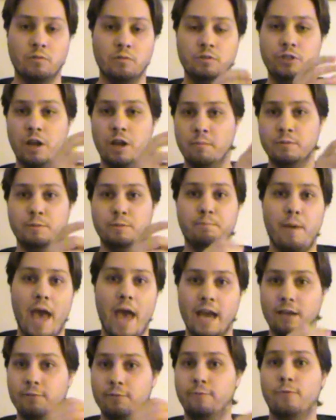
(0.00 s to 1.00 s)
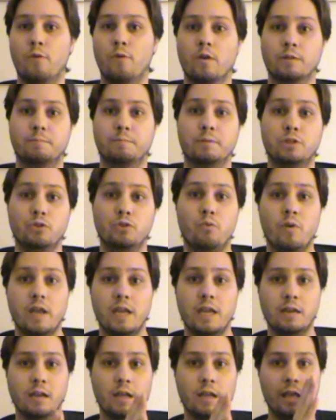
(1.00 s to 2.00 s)
jumps back and forth
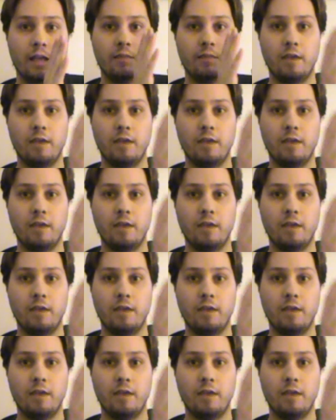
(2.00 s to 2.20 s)
between